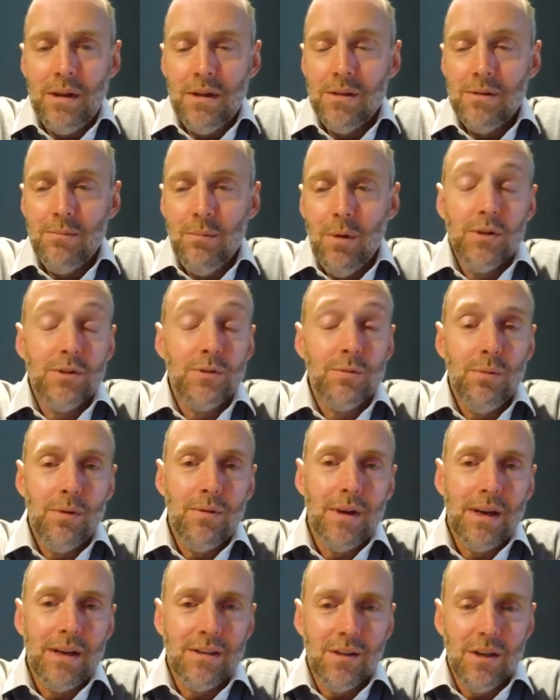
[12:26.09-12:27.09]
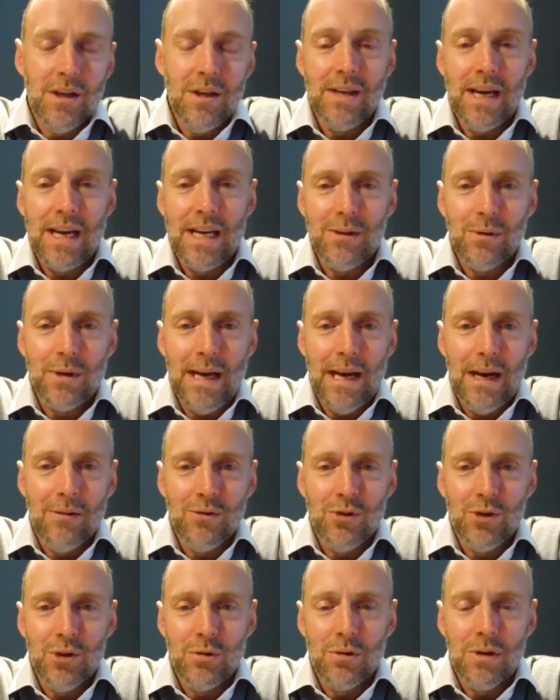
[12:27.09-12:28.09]
And there's multiple things that you take into
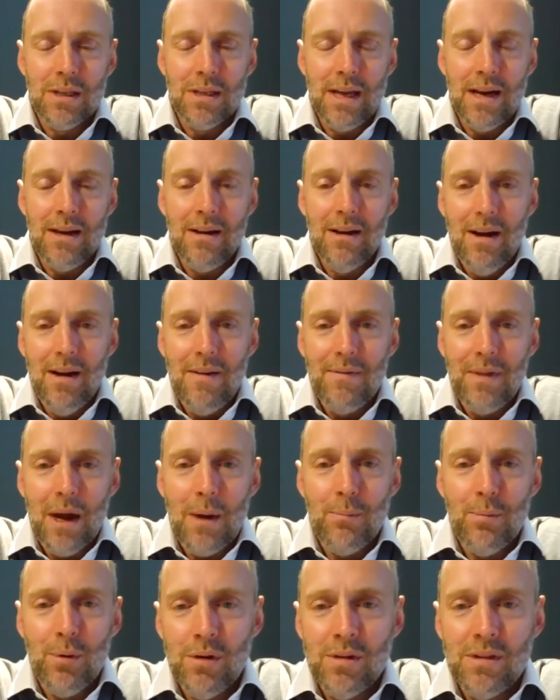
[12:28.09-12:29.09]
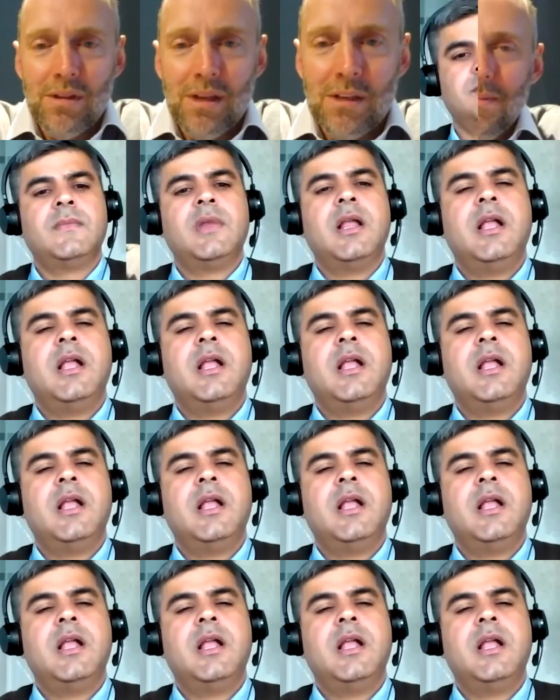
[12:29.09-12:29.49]
account during that, that process.